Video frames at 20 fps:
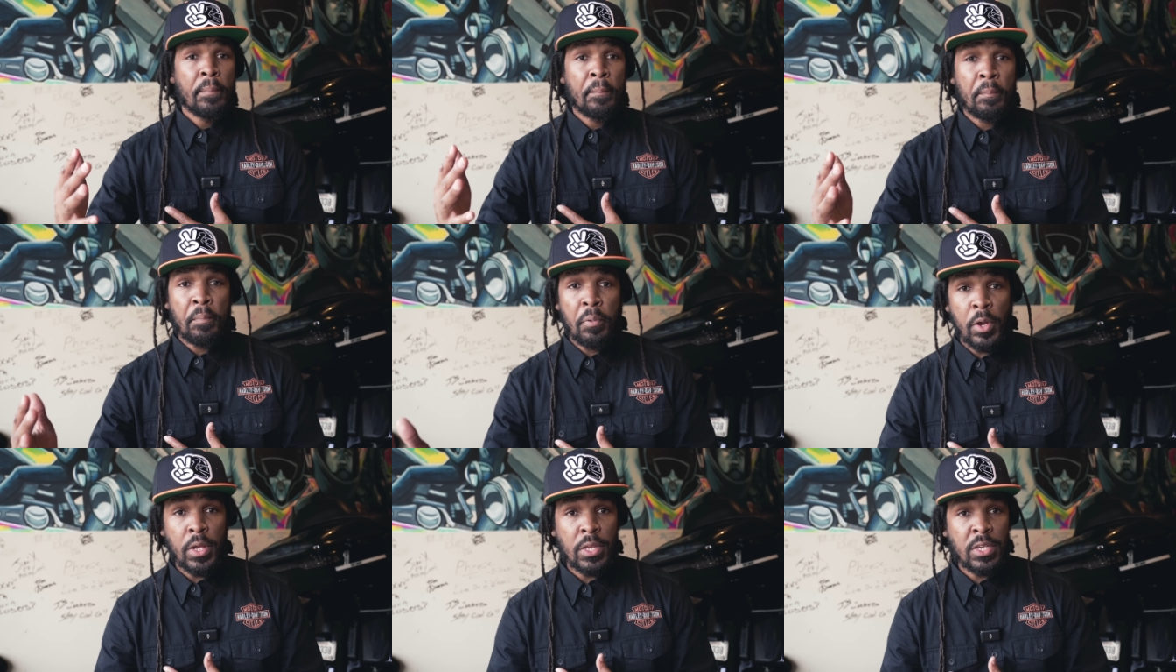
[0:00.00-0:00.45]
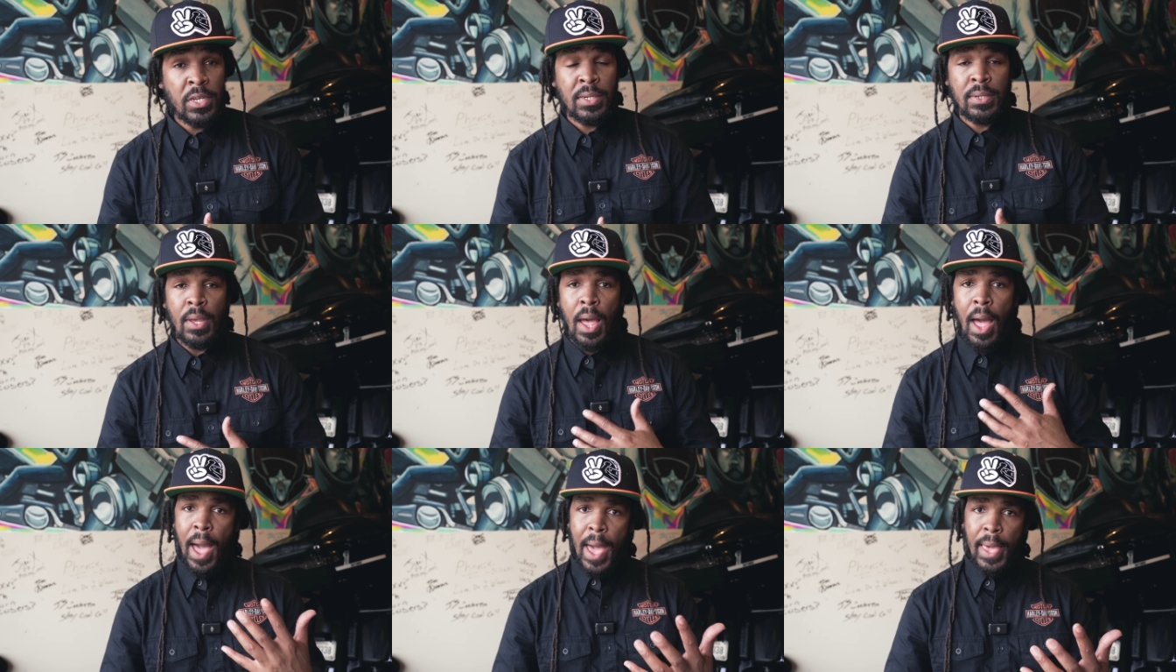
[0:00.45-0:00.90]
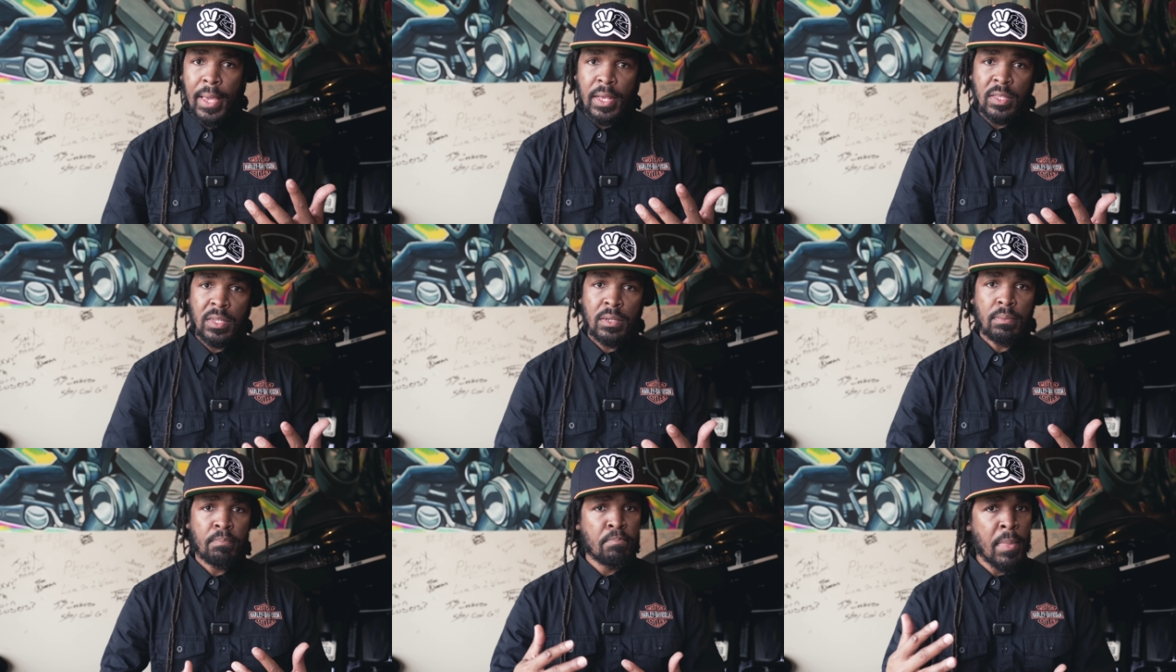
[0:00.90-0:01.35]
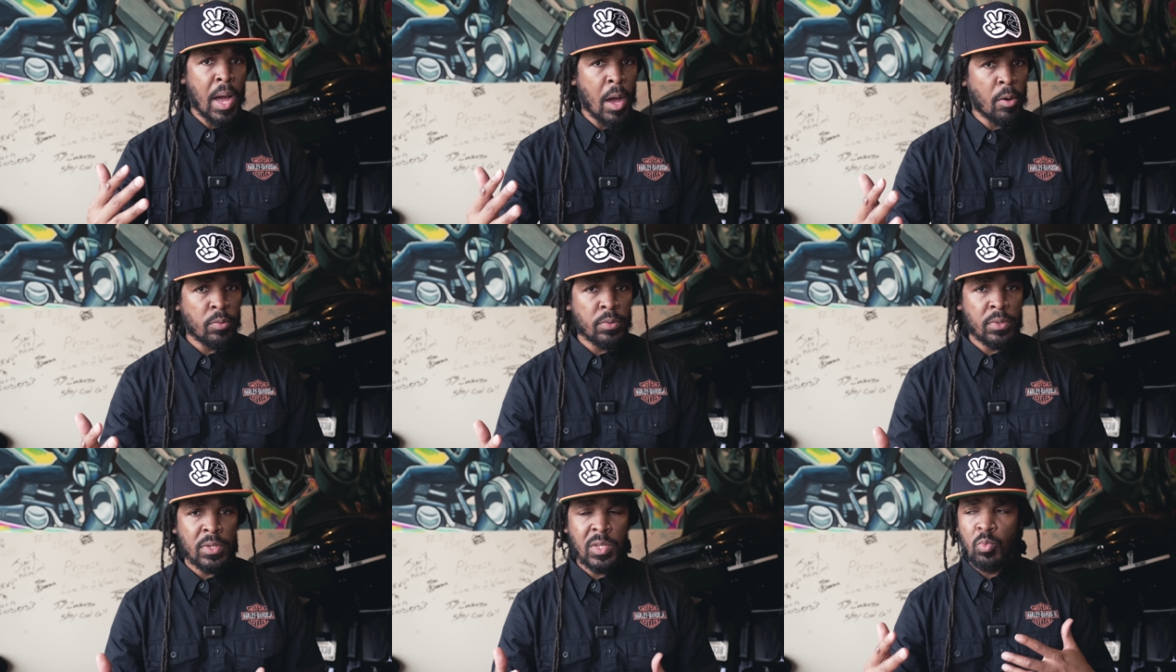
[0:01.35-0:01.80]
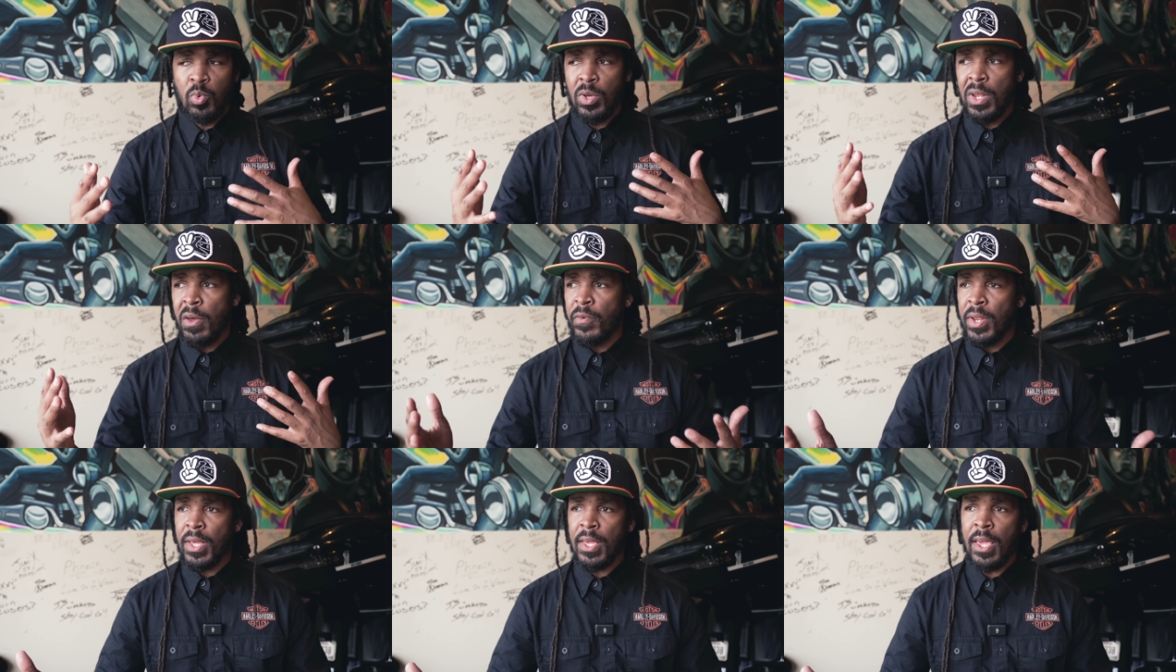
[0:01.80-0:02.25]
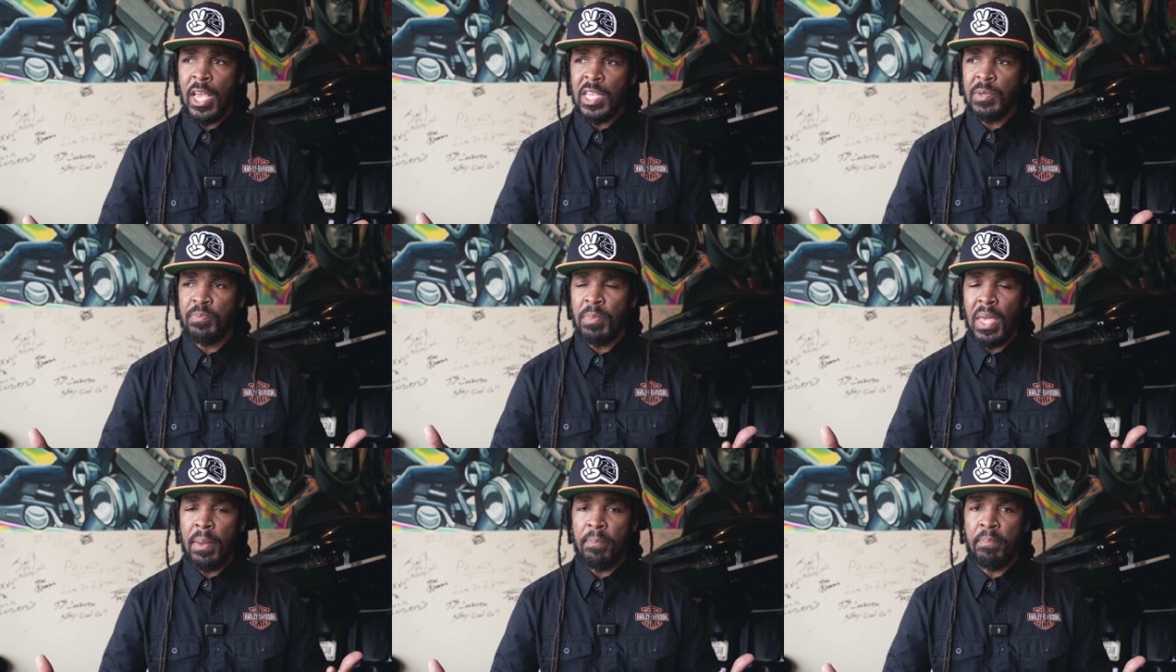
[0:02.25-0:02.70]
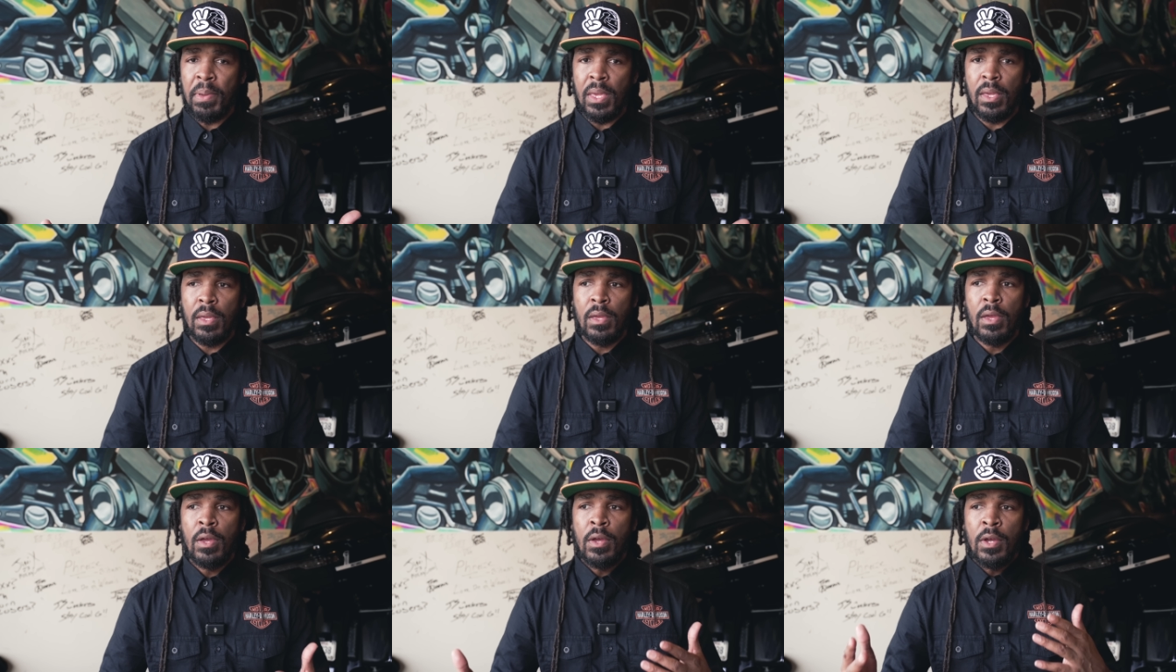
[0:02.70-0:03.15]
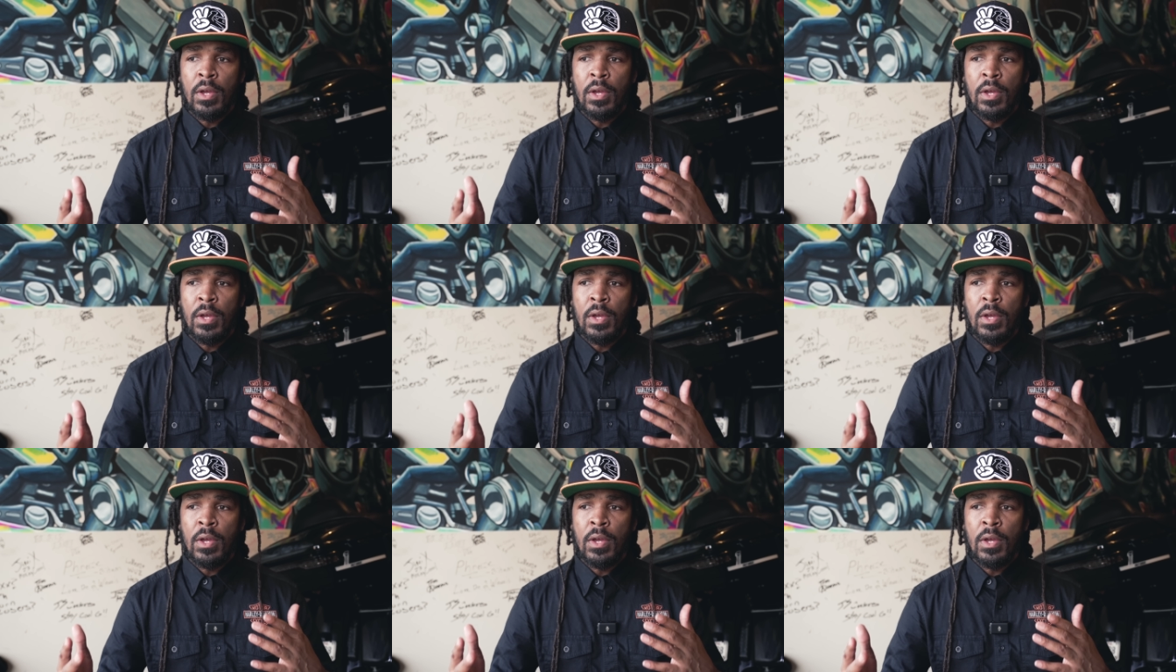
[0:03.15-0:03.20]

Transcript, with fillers: bridges, heights, mountains, whatever the case may be,